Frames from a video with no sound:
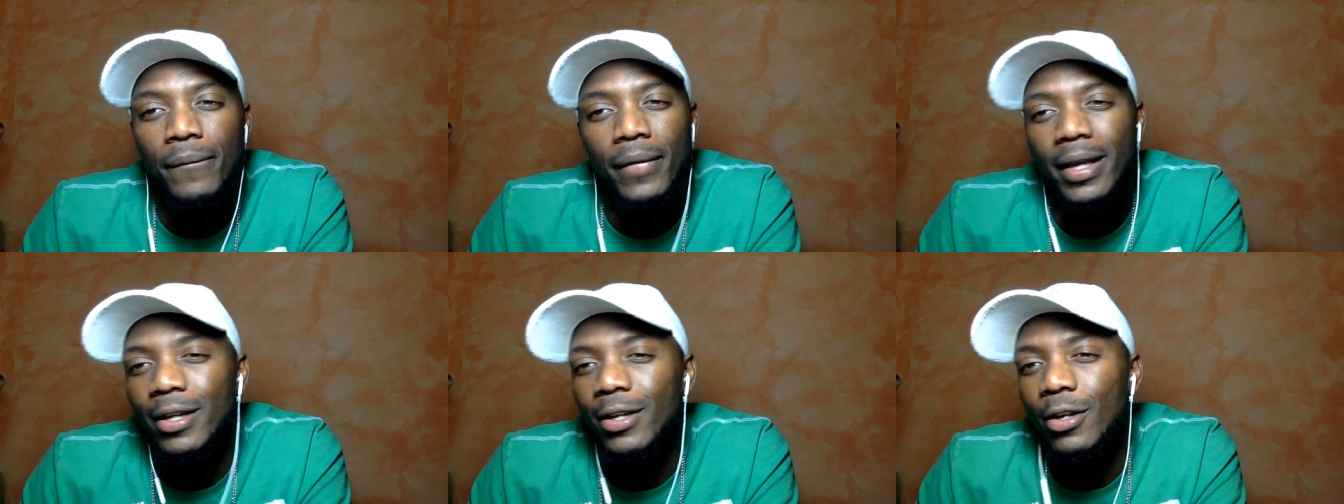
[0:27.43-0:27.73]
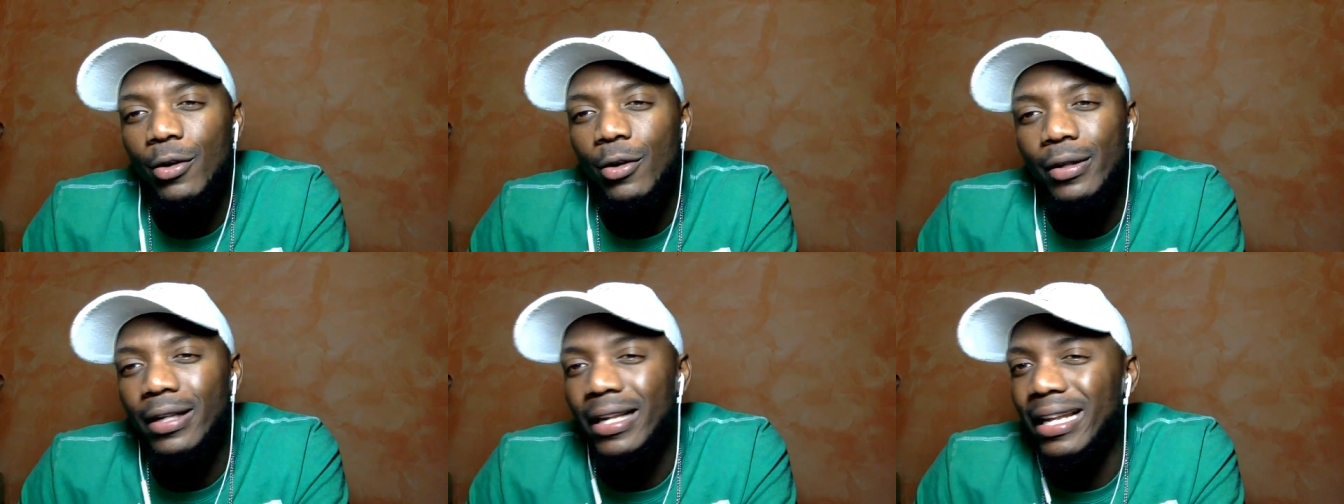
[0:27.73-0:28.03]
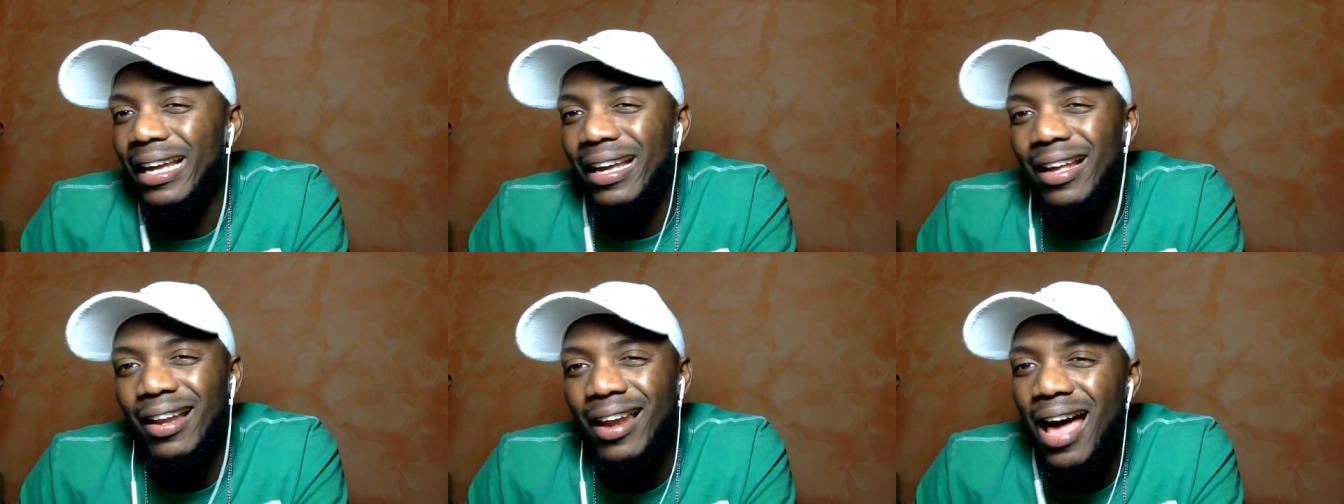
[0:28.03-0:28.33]
You know,
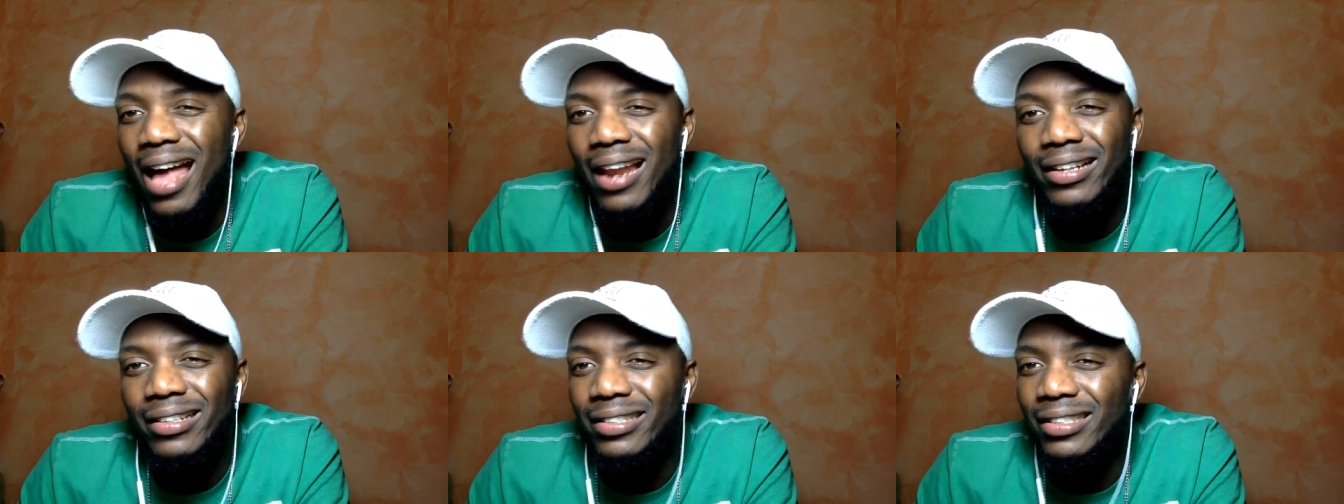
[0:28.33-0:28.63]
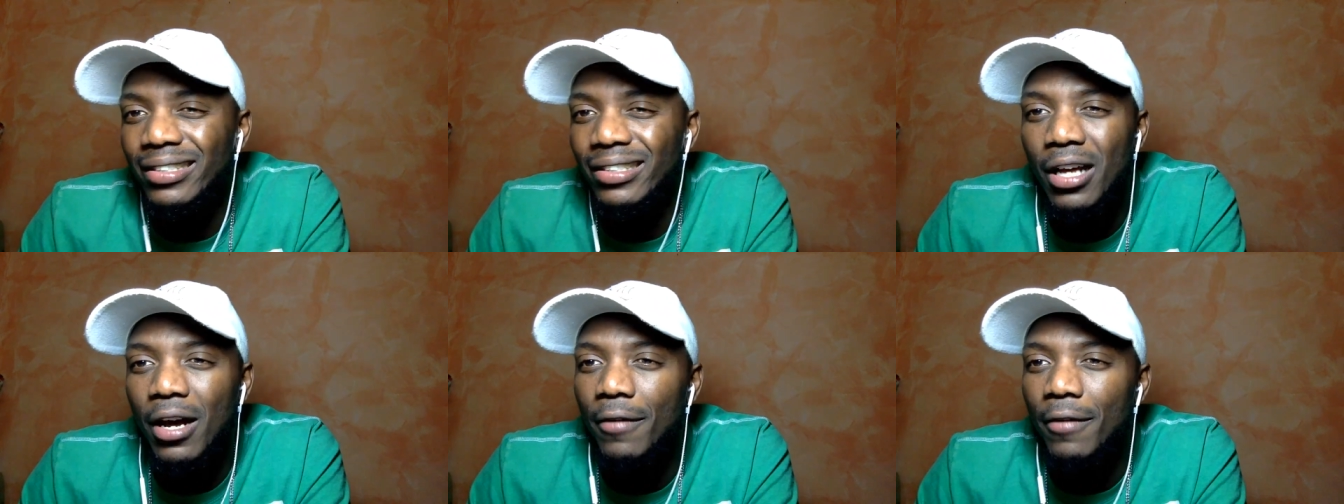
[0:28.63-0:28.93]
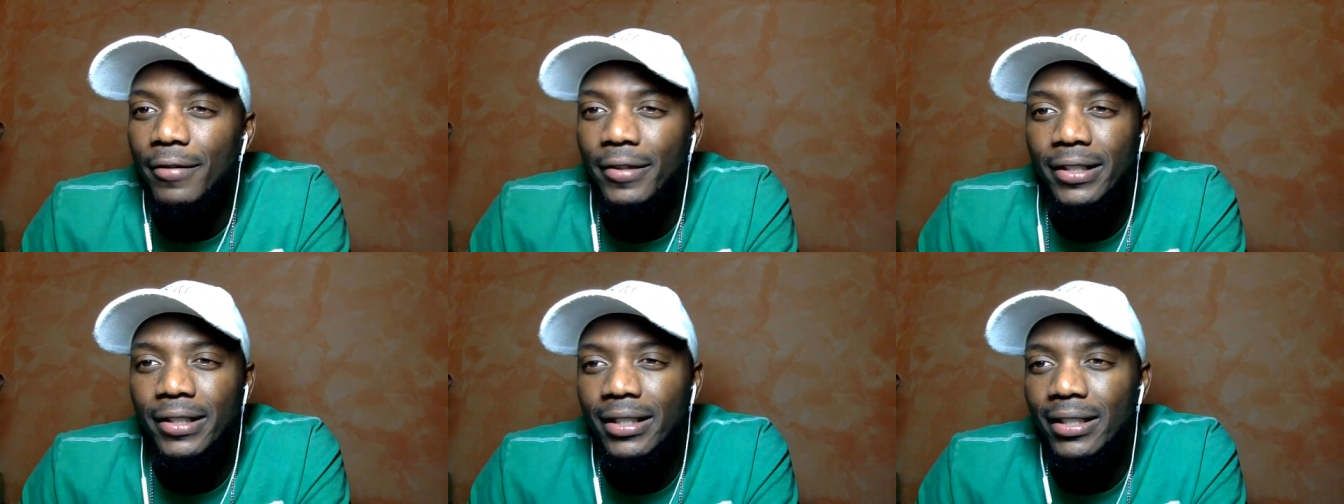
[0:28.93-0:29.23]
like a lot of
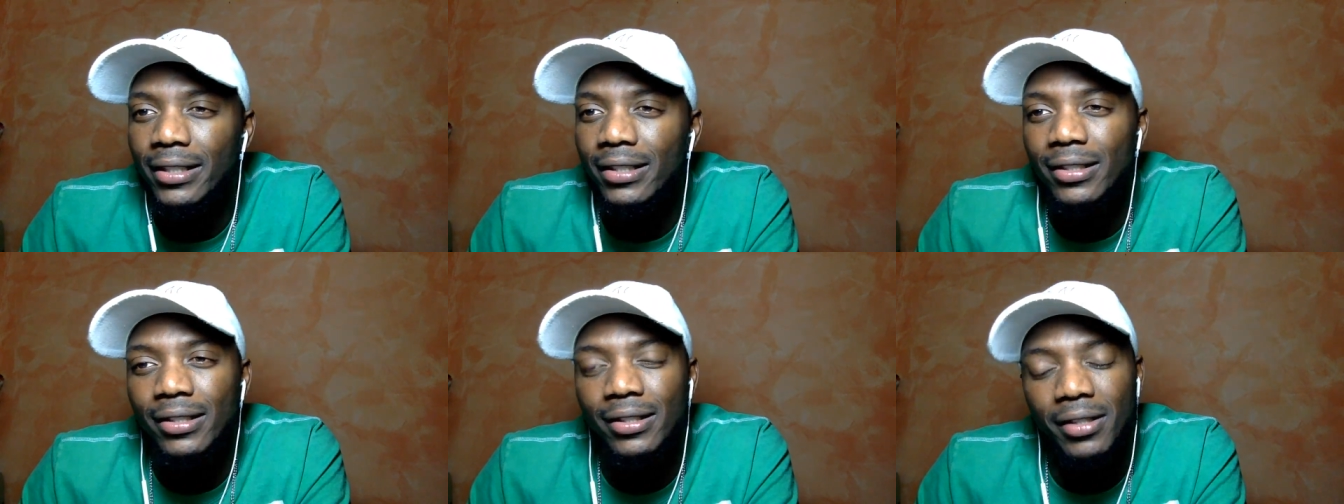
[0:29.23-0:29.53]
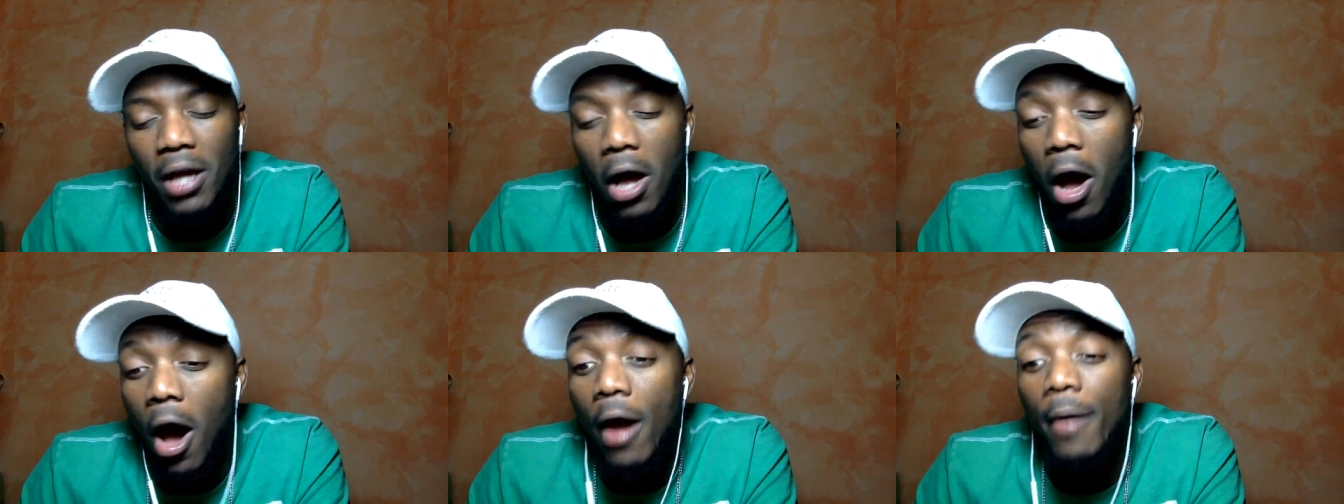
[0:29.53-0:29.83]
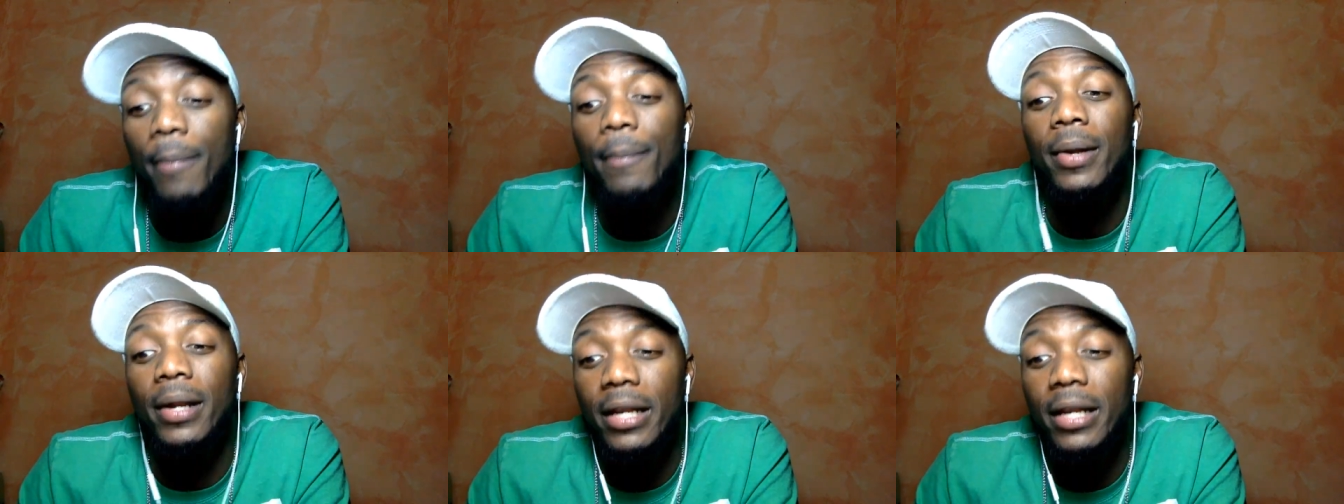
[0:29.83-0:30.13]
stuff is just
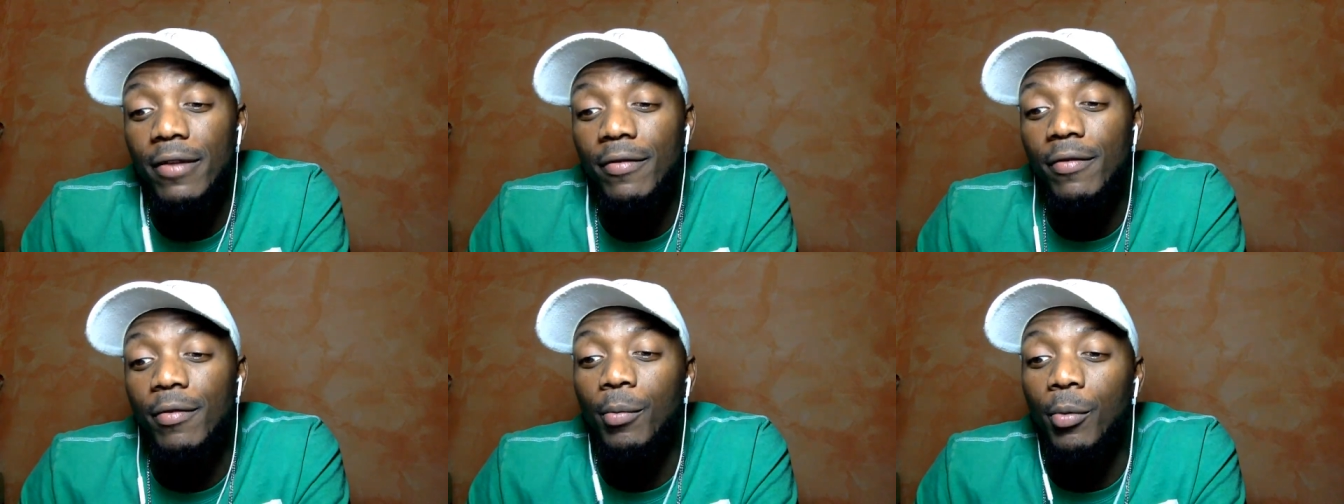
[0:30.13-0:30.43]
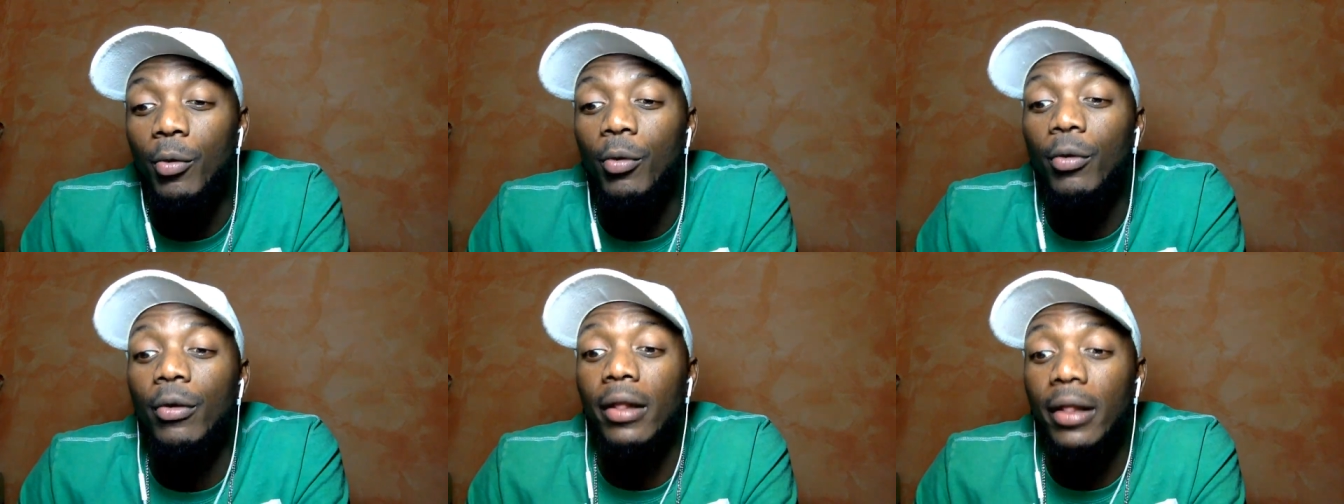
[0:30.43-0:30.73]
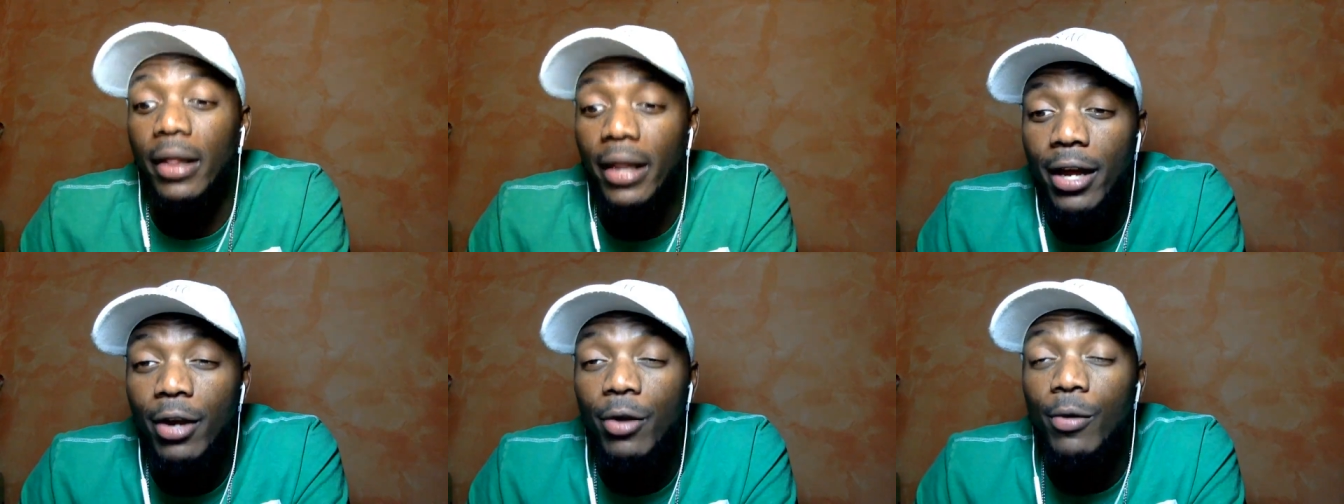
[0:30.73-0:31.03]
unbelievable,
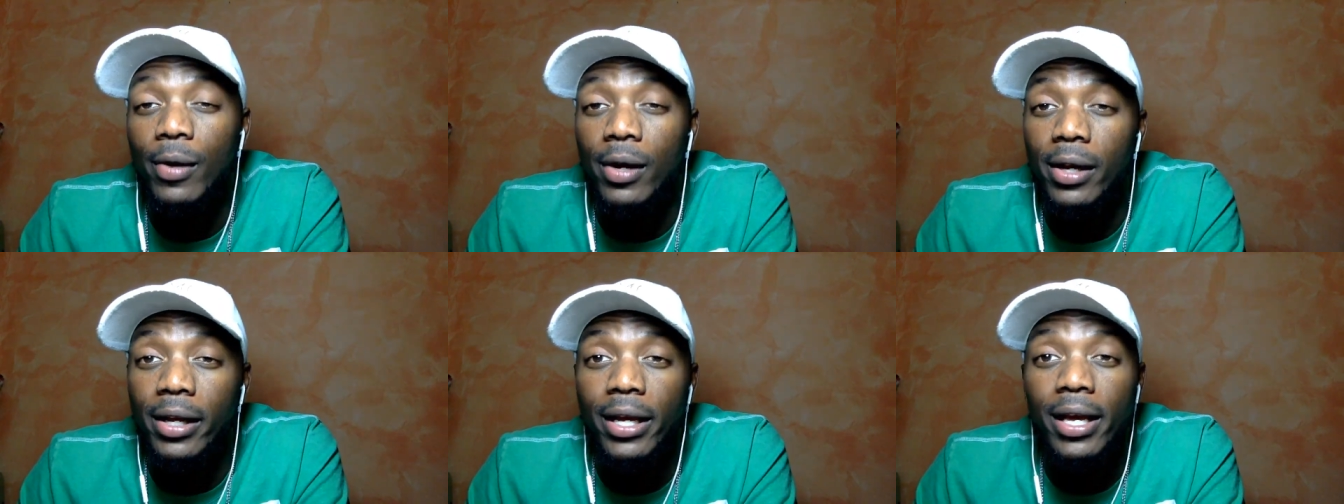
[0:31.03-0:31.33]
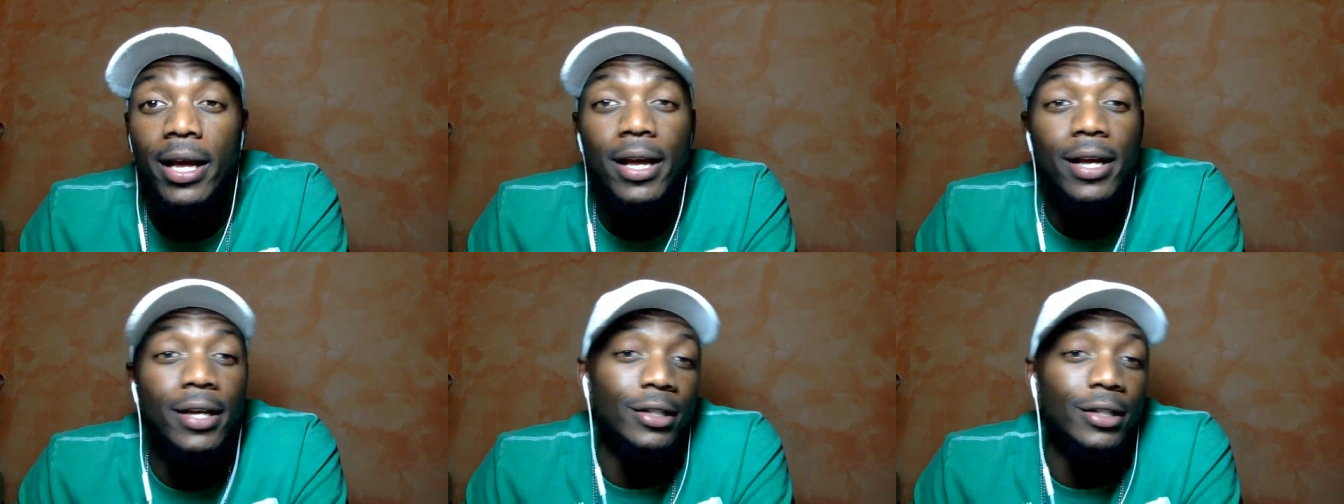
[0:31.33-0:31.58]
literally.